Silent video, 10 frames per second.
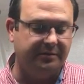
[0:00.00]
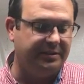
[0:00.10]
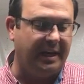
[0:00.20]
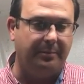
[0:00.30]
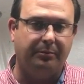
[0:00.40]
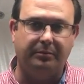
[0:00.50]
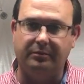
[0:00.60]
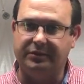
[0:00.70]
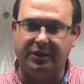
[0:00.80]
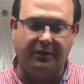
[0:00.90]
same
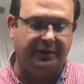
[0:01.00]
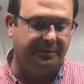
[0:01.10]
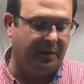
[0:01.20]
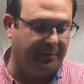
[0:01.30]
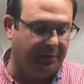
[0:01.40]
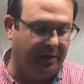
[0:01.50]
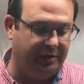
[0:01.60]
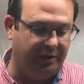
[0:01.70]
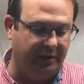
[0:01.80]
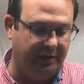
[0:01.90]
surface
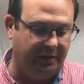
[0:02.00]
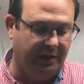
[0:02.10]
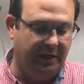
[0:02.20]
preparation,